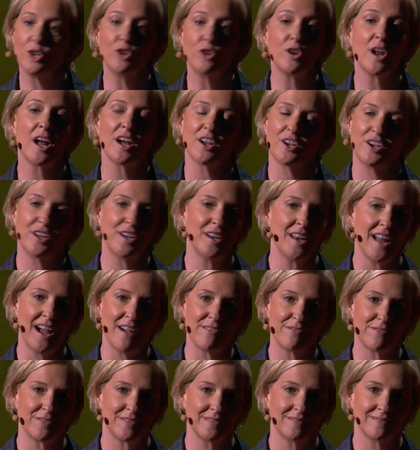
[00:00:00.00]
you're not good
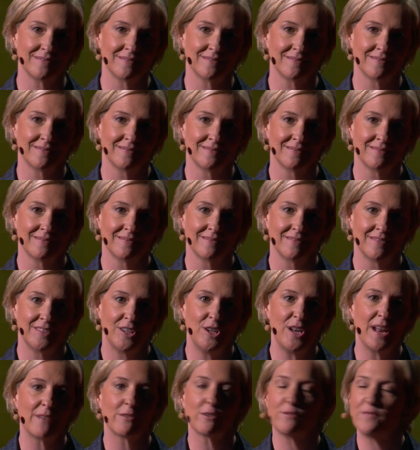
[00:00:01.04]
enough.
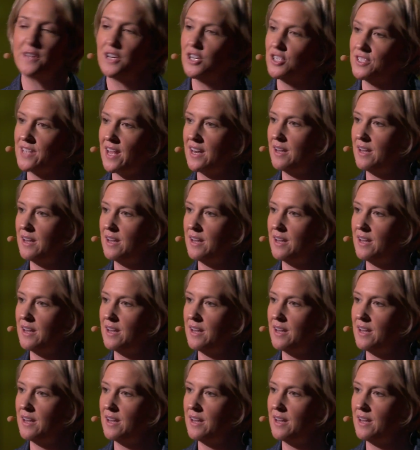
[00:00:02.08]
You never finished